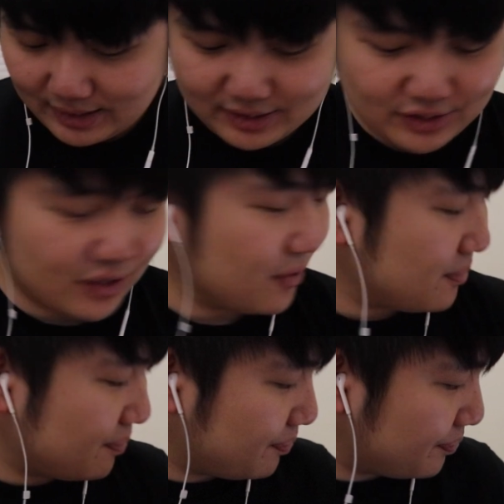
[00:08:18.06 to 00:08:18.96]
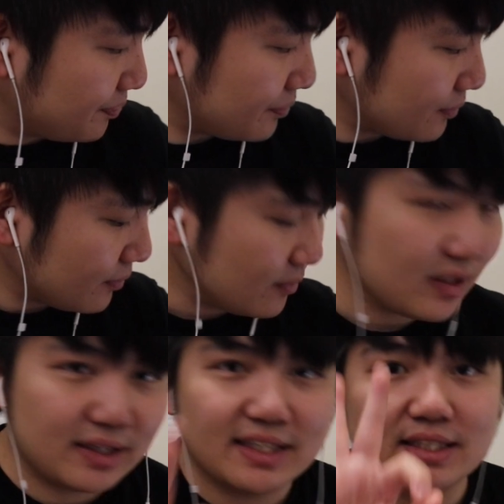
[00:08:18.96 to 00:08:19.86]
So
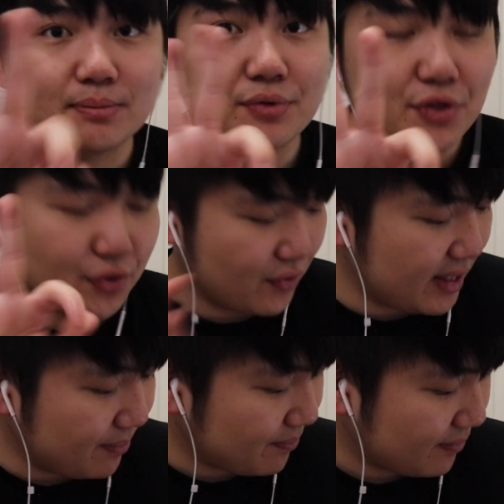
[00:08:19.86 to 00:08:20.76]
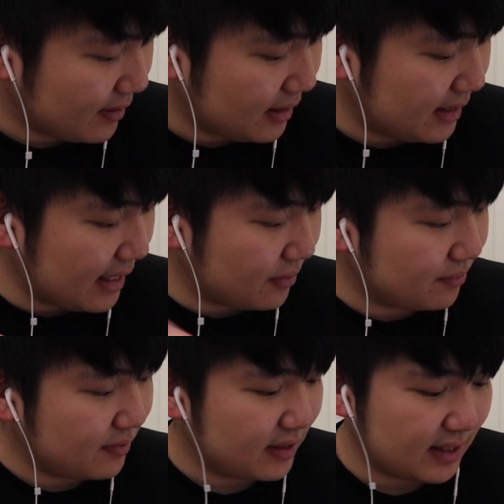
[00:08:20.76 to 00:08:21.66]
that's number three. Now,
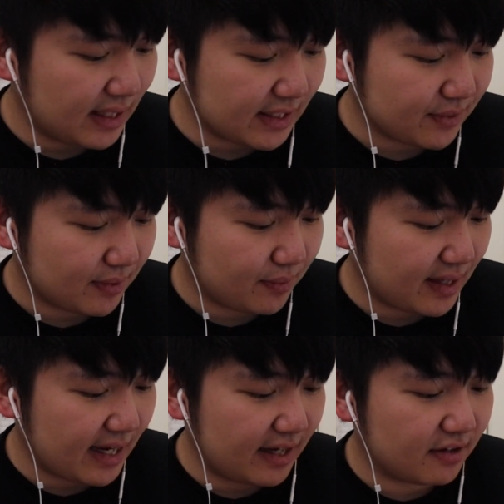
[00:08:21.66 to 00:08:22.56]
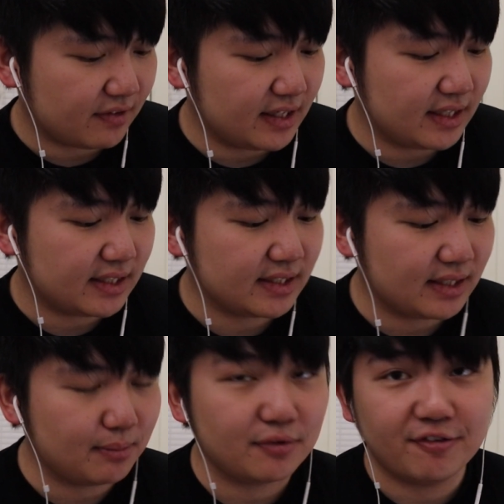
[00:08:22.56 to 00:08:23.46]
the next one we have is
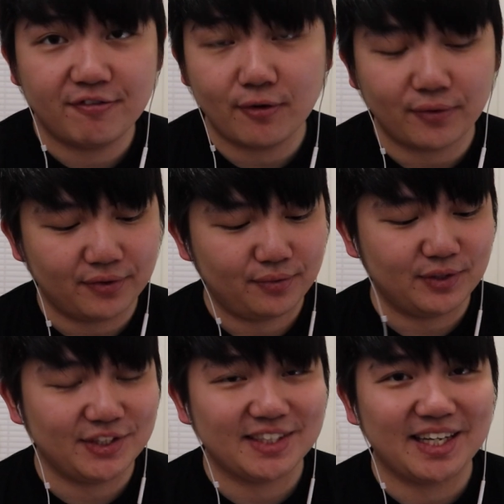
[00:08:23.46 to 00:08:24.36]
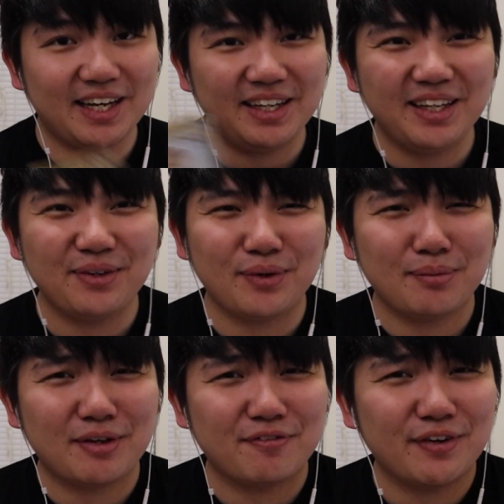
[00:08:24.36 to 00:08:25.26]
number four, which is kind of like one of
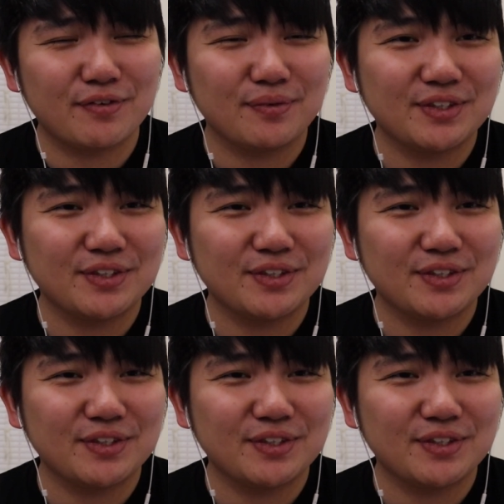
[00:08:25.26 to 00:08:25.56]
my favorite